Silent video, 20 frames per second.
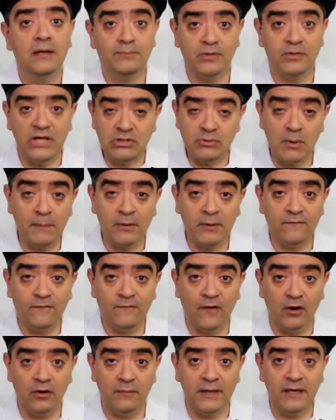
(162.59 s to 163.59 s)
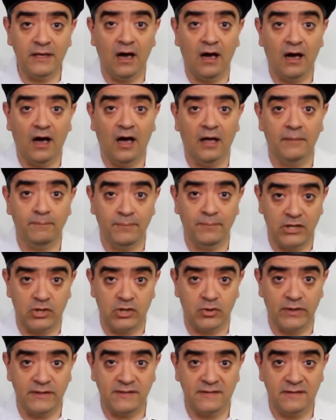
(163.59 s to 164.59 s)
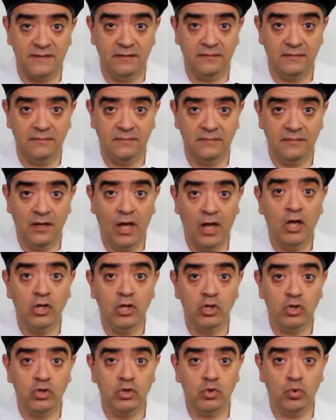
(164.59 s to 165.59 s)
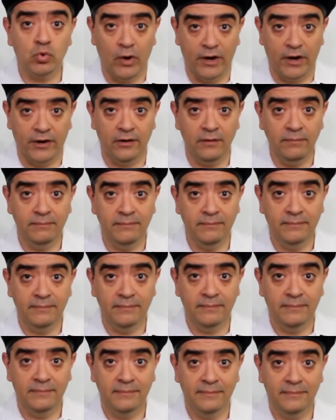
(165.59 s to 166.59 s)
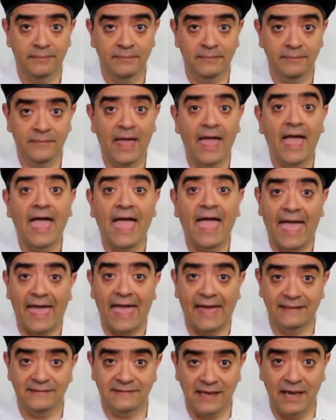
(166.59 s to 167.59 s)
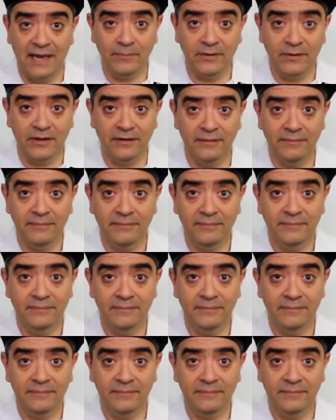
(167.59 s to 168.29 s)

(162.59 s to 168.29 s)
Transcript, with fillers: Please remember to follow me on Pinterest, Twitter, and Tumblr